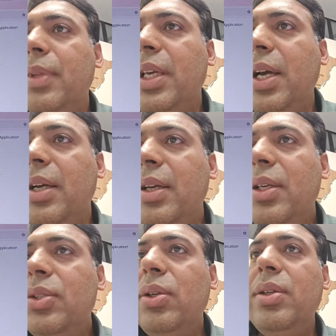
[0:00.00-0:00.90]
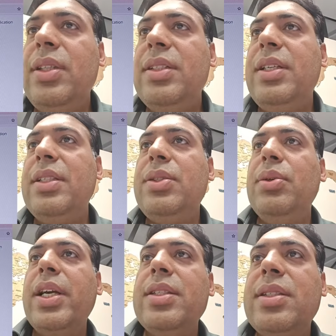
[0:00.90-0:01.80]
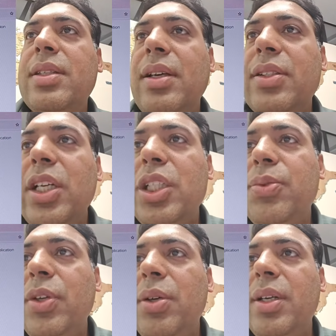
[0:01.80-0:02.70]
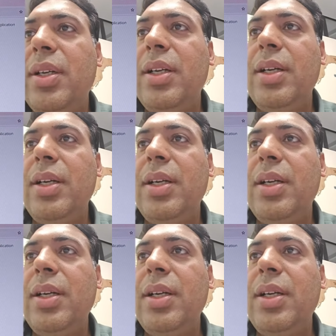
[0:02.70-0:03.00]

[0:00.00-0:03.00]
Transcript: Yeah, so this is, you can search for